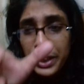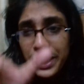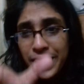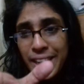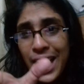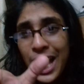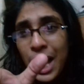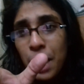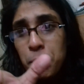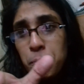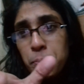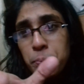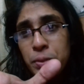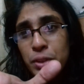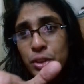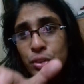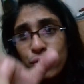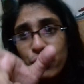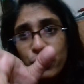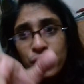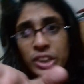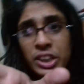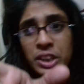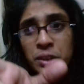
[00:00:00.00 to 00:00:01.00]
gap
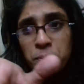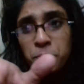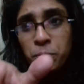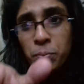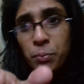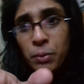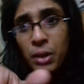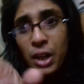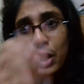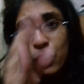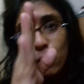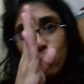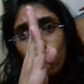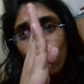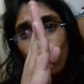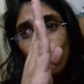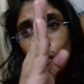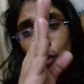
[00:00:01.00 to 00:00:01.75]
between my